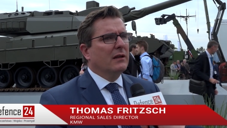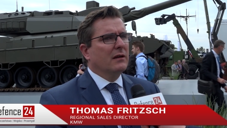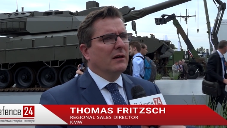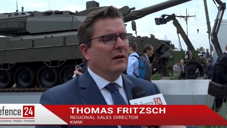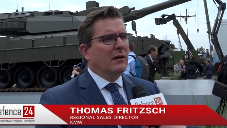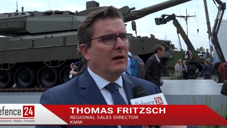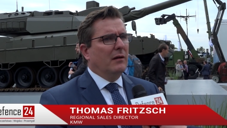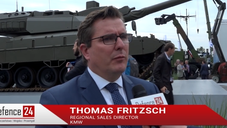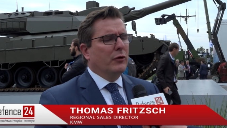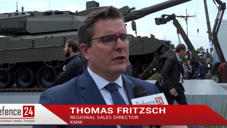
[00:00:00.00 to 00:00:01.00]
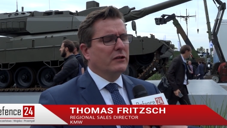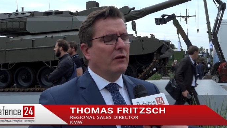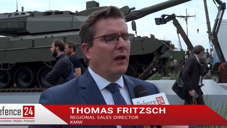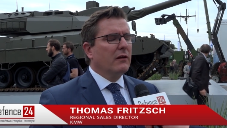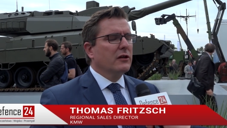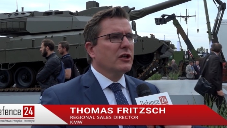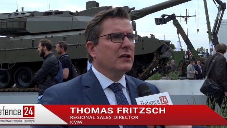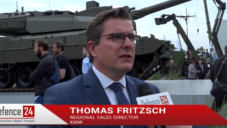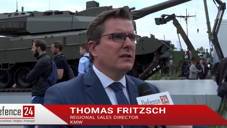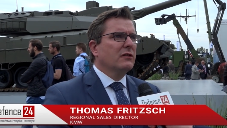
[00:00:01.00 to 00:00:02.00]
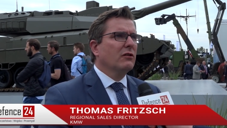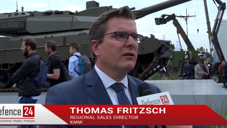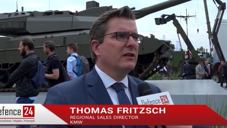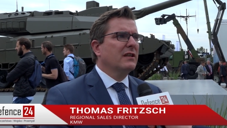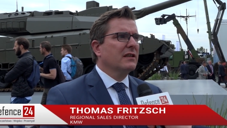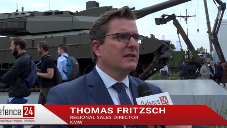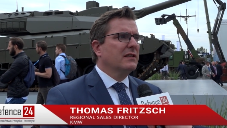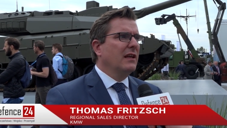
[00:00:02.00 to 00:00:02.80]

the putting together the chassis and the turret, does,